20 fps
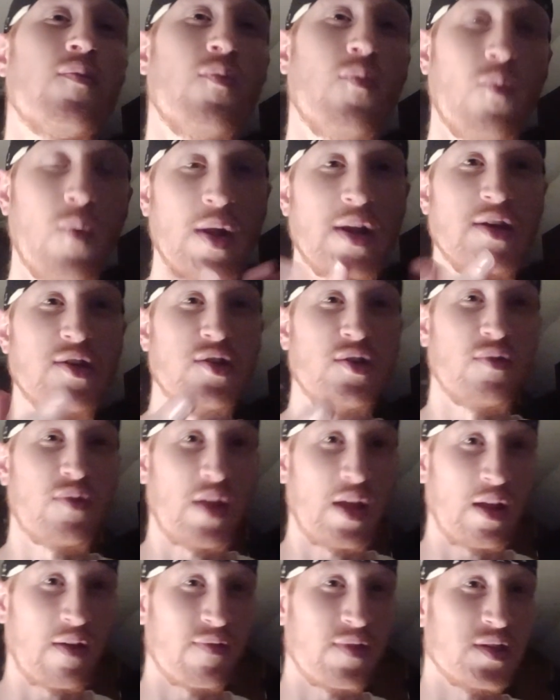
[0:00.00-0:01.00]
What did you
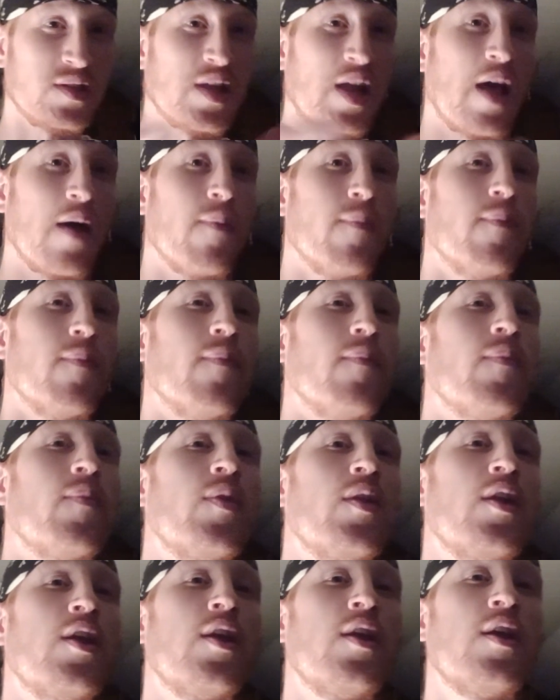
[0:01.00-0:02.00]
think of this album?
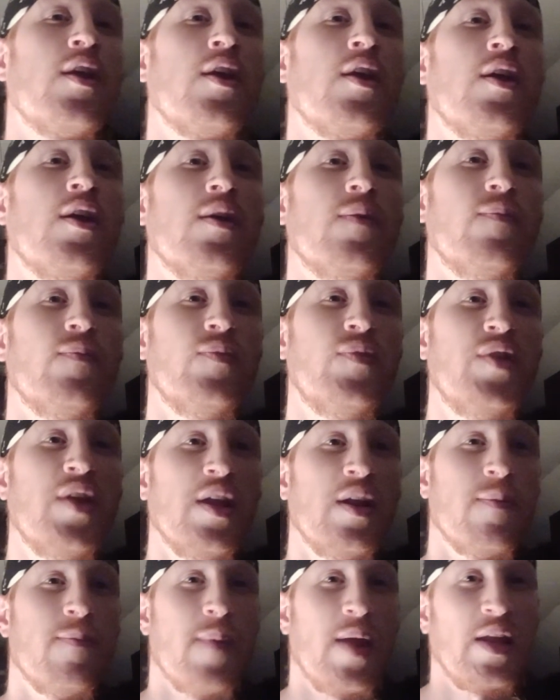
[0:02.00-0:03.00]
Did
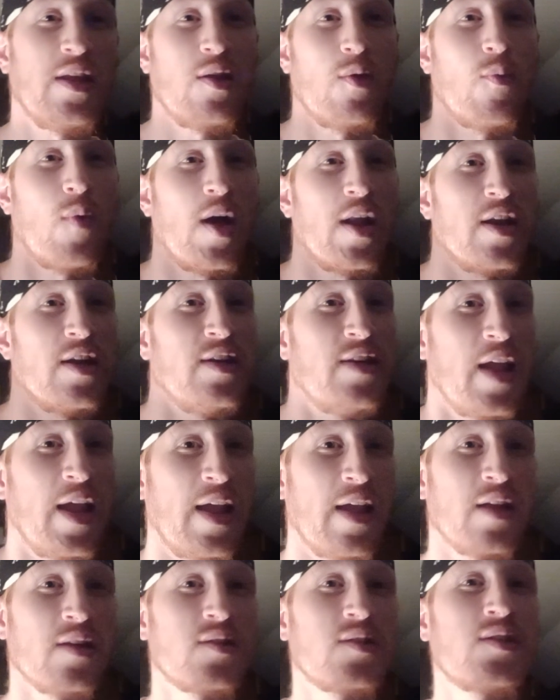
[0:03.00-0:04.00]
it make you want to
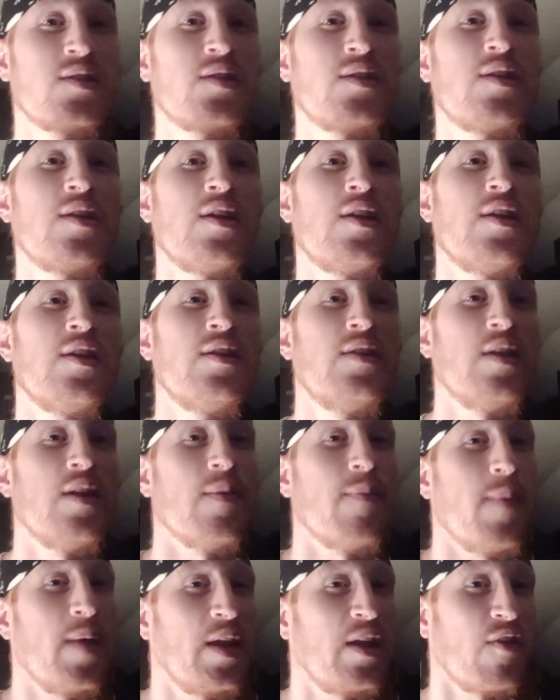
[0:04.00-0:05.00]
dance? Did it
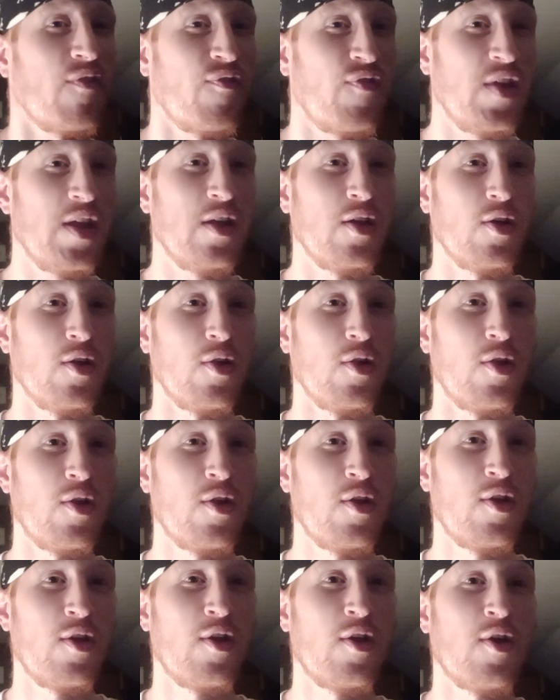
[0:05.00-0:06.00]
make you feel?
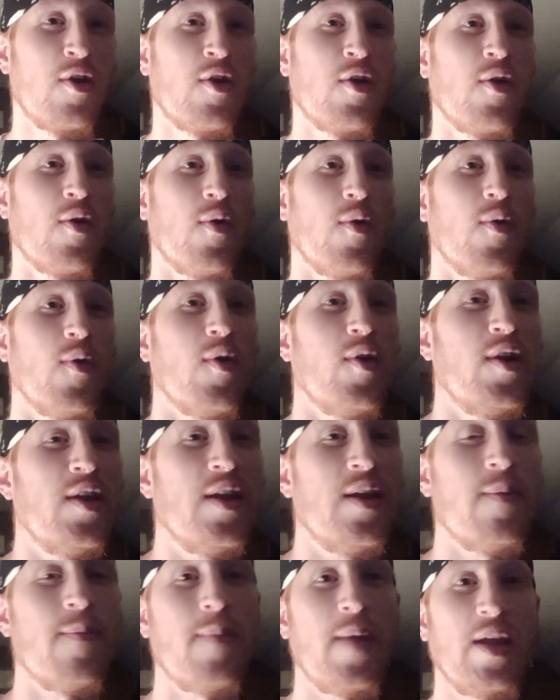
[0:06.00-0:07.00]
Or did
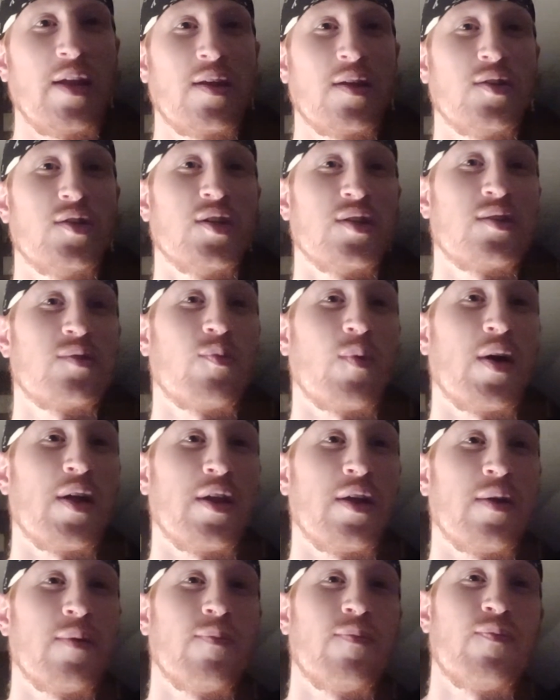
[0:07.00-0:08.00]
it make you just want
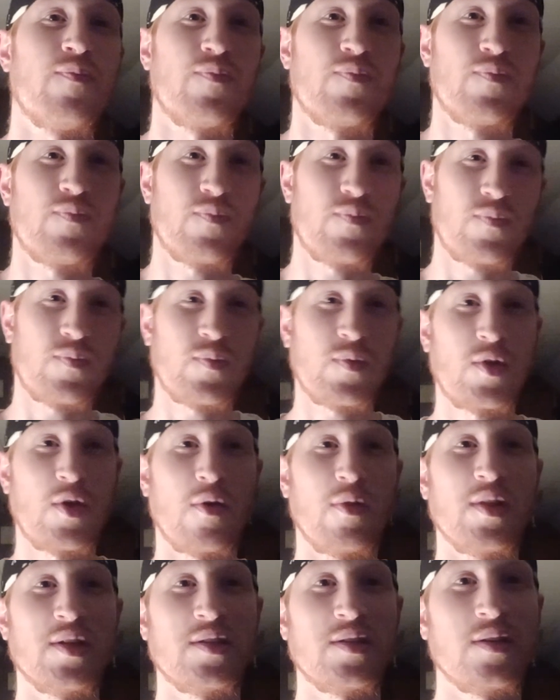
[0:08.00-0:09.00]
to go
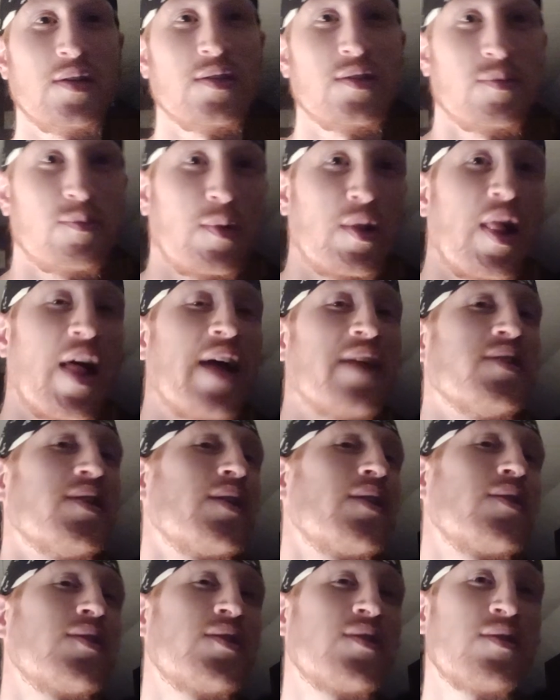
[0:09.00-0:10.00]
listen to some
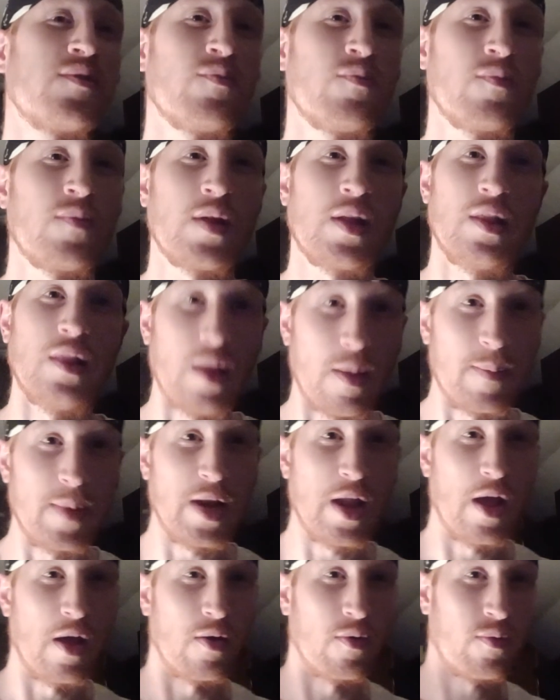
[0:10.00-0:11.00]
classics? Let me
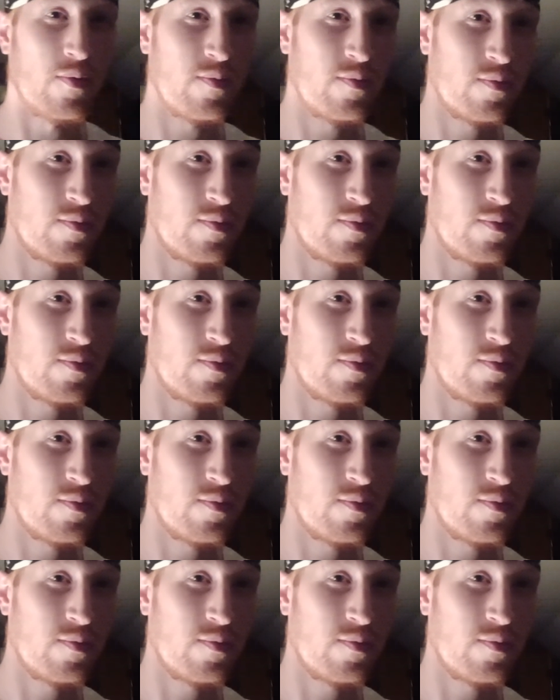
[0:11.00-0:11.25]
know.